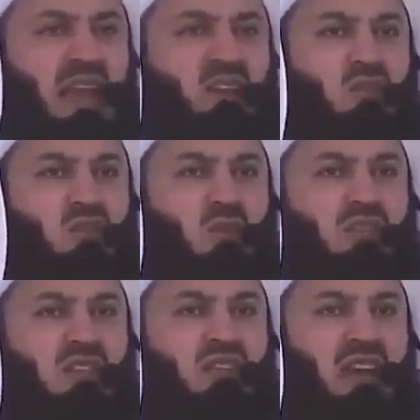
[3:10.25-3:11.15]
and you
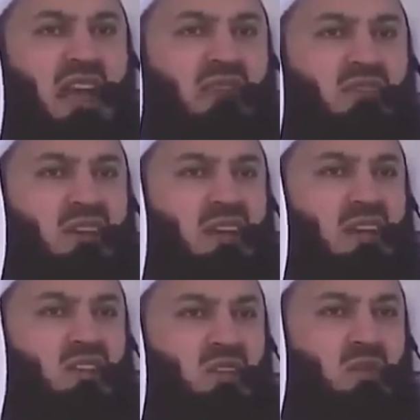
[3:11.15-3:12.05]
don't even have the
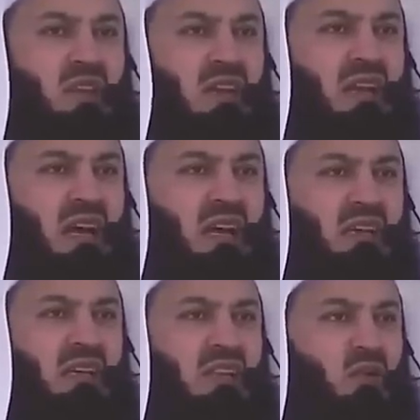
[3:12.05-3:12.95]
relation with
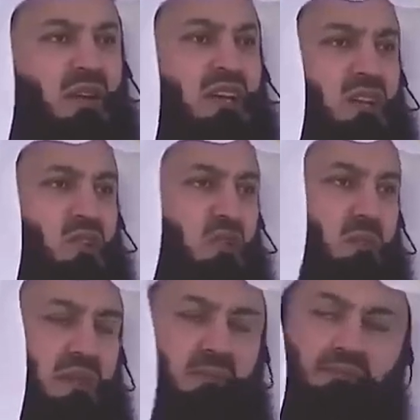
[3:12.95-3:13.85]
Allah the way it
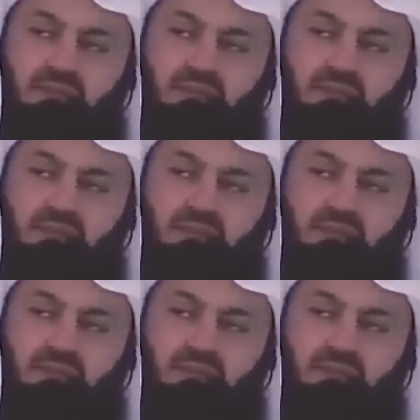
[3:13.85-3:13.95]
should